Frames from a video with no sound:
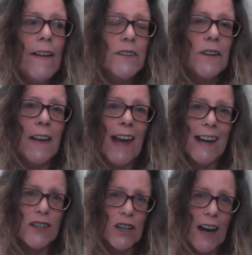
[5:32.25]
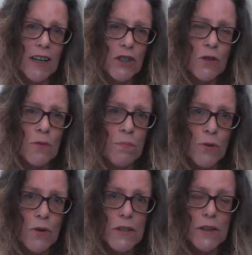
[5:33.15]
So they're educational
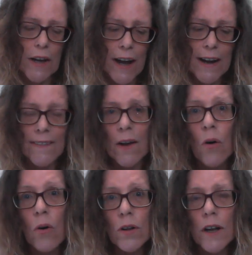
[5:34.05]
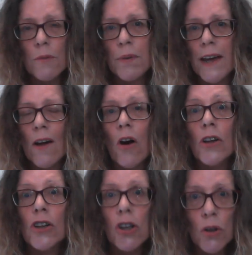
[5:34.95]
books, okay? And they're all going to be
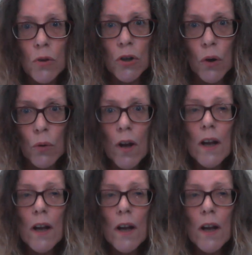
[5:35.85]
on Lulu.